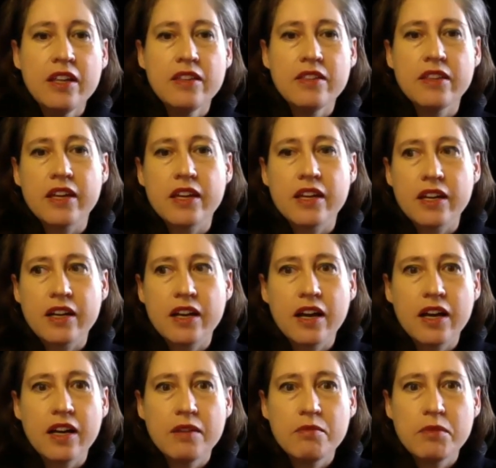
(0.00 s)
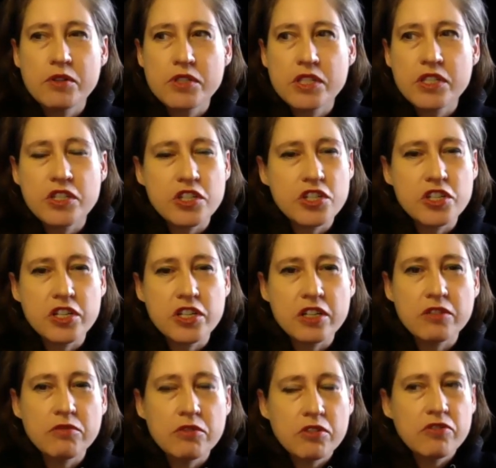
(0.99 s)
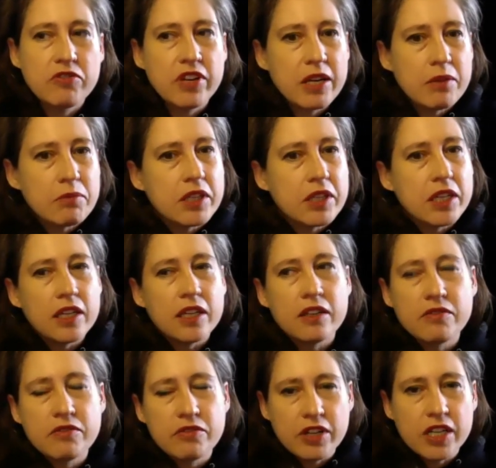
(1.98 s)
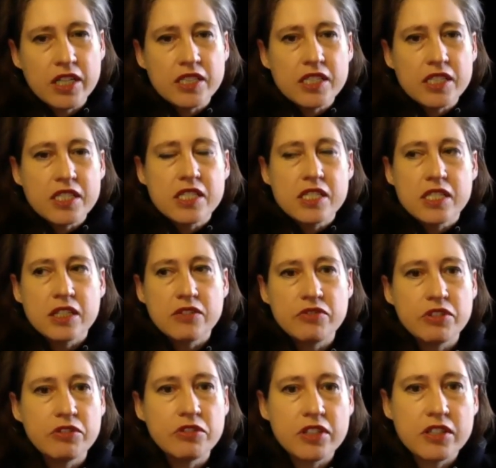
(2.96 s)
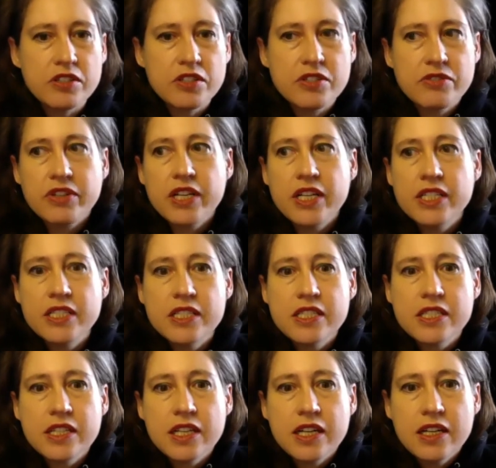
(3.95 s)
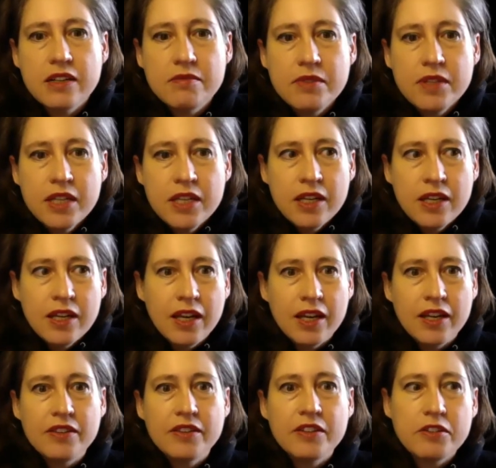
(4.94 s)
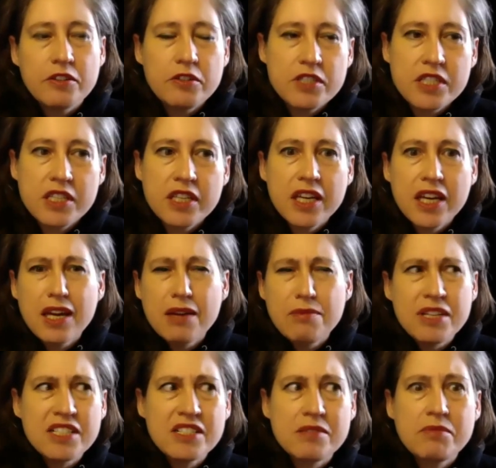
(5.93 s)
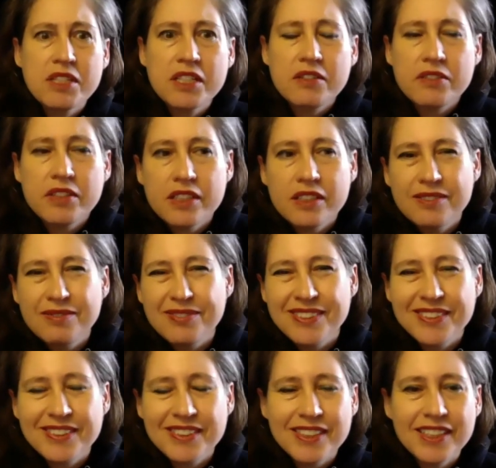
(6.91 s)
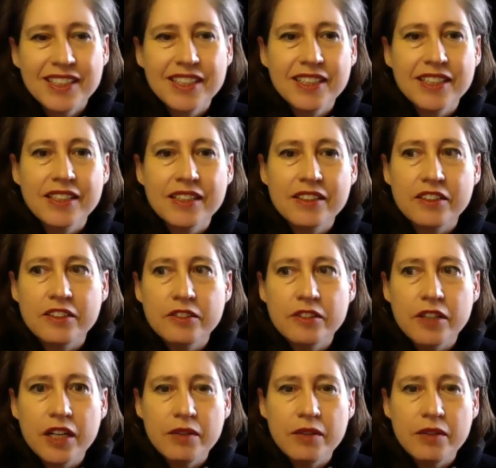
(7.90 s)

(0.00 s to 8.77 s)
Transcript: that I mostly just shared with family and friends, a few close friends. And they were always like, yeah, make something of it. And I was like, you know,